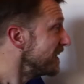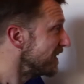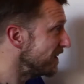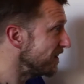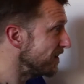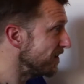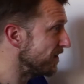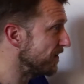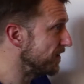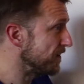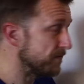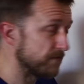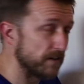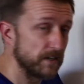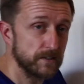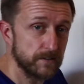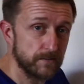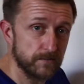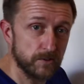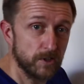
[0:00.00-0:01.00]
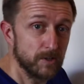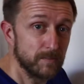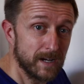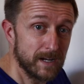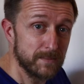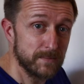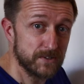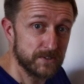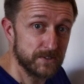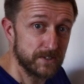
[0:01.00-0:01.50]
And if I leave in all
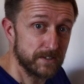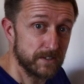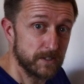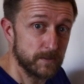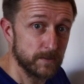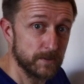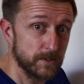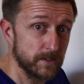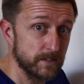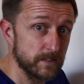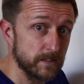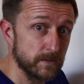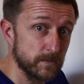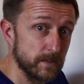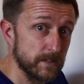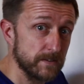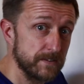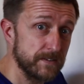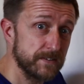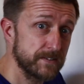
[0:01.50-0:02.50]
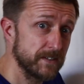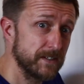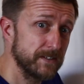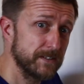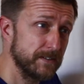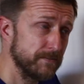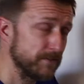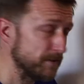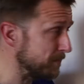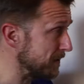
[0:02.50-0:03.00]
my mistakes, you're going to go, why are these
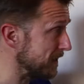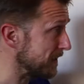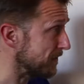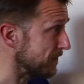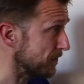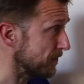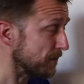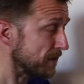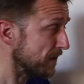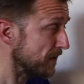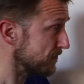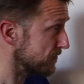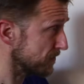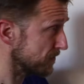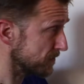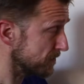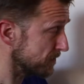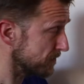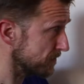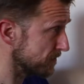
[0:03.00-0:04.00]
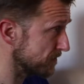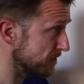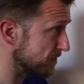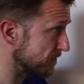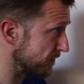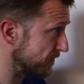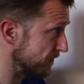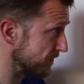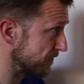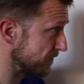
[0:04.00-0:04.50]
guys even a band? So we have to
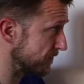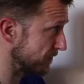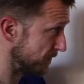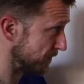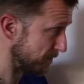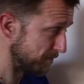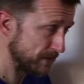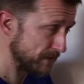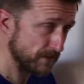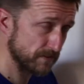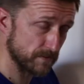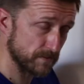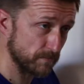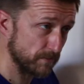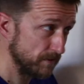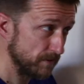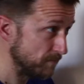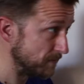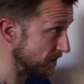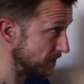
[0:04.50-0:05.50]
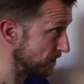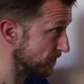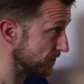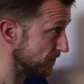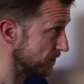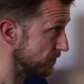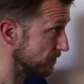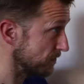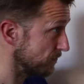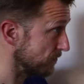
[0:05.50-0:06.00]
sort of meet somewhere in the middle,
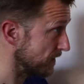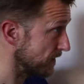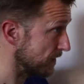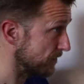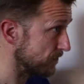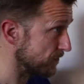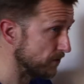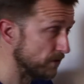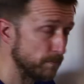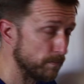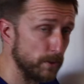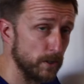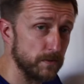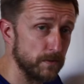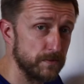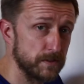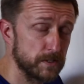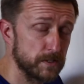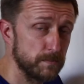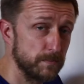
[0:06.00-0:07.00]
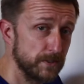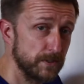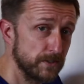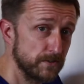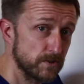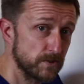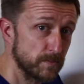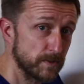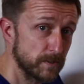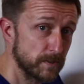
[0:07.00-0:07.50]
so we have perfect MIDI
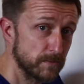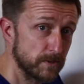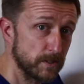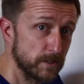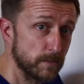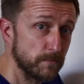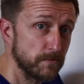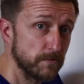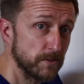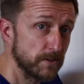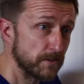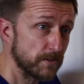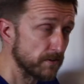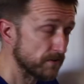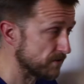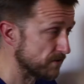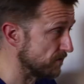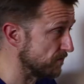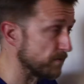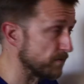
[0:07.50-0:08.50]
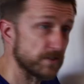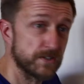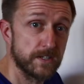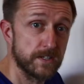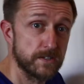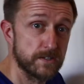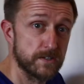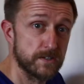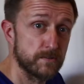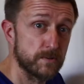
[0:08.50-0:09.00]
drumming, but hopefully there's enough
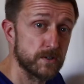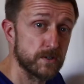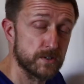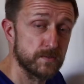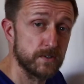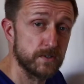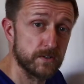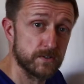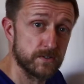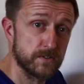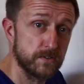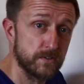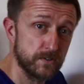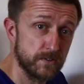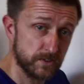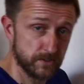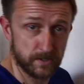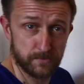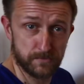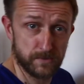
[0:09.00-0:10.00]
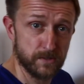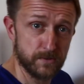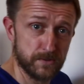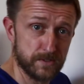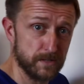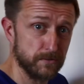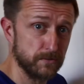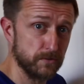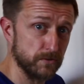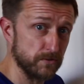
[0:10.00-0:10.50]
mistakes in the rest of our songs that you don't notice
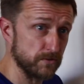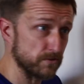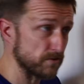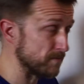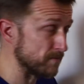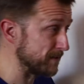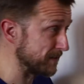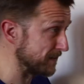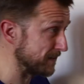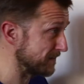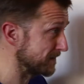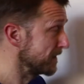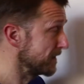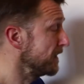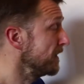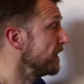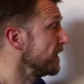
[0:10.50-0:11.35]
how good the drumming is,